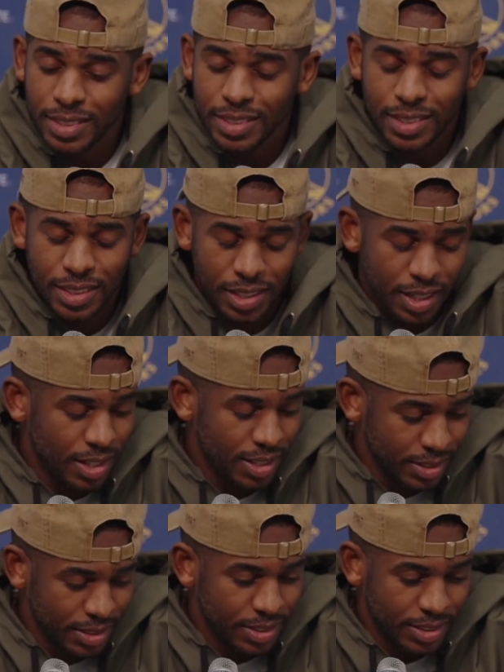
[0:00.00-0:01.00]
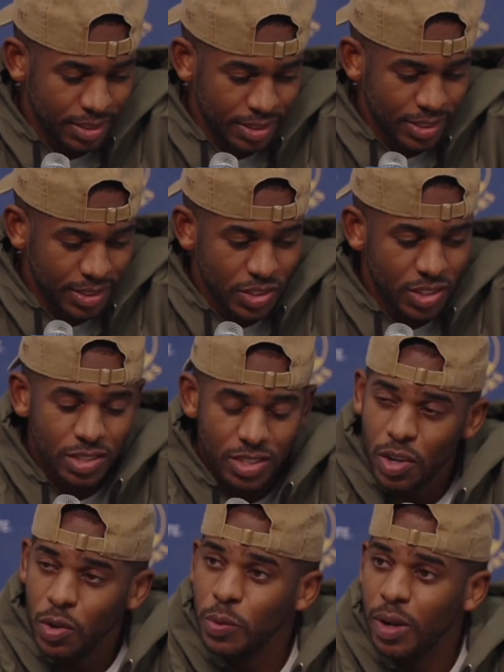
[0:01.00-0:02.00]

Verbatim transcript: Yeah, it's just no.